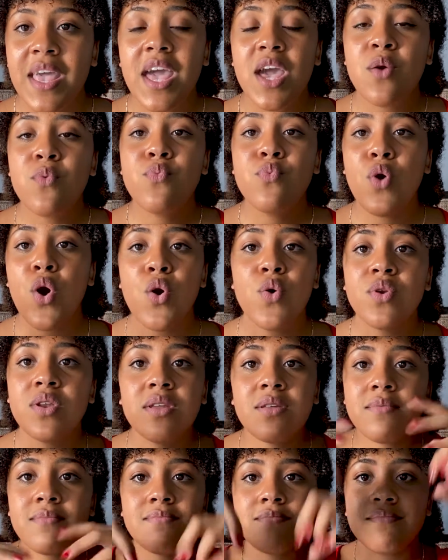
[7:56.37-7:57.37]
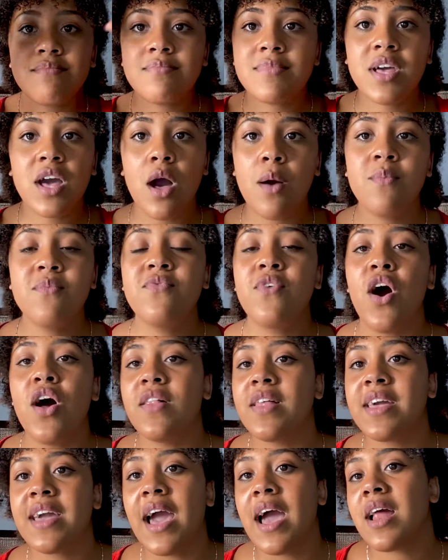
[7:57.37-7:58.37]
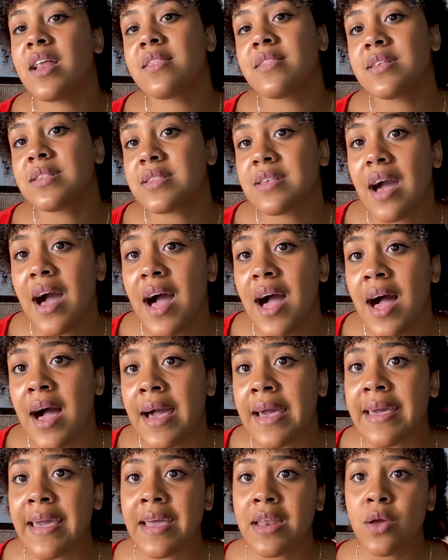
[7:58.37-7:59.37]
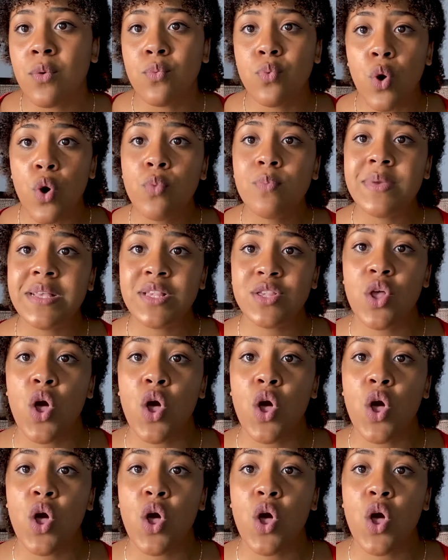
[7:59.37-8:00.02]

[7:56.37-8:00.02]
It won't come falling out of the sky, and it won't be